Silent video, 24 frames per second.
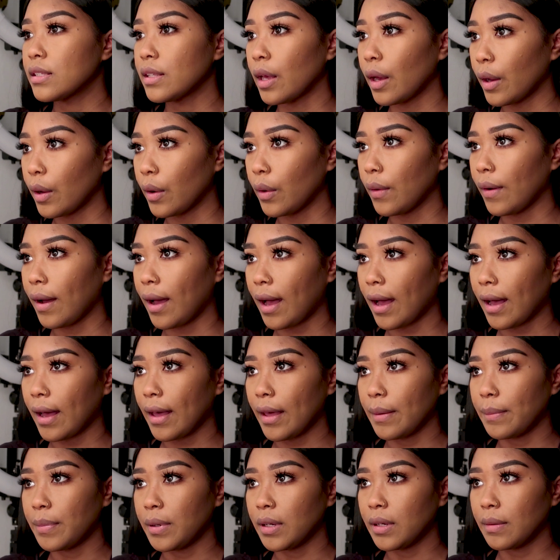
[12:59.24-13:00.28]
So
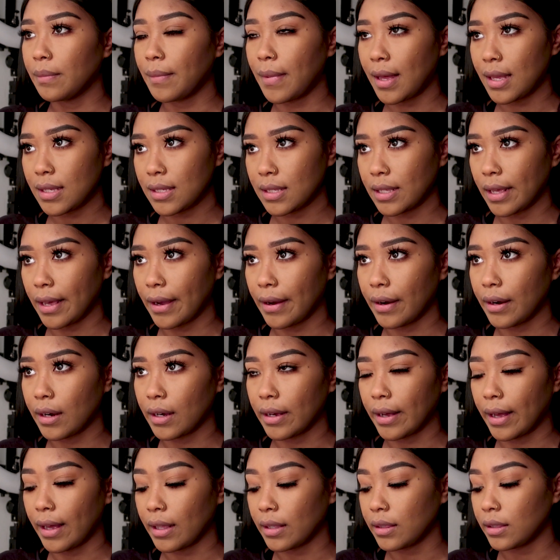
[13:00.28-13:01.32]
I put
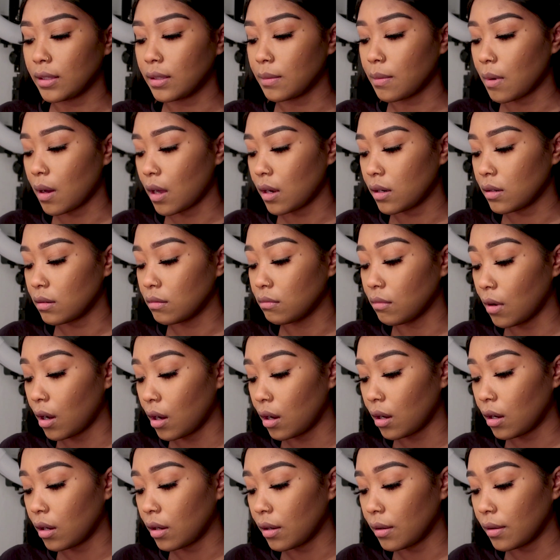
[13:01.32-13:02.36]
mascara at the bottom
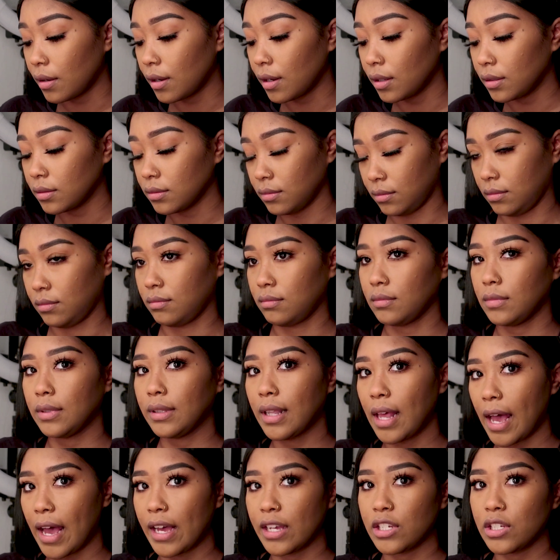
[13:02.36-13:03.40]

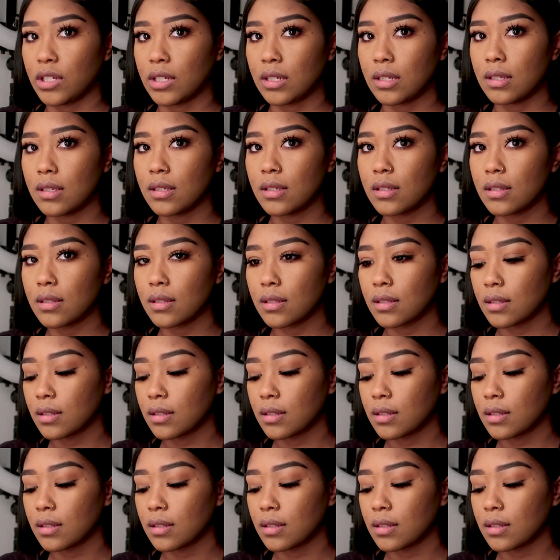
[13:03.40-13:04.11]
lashes,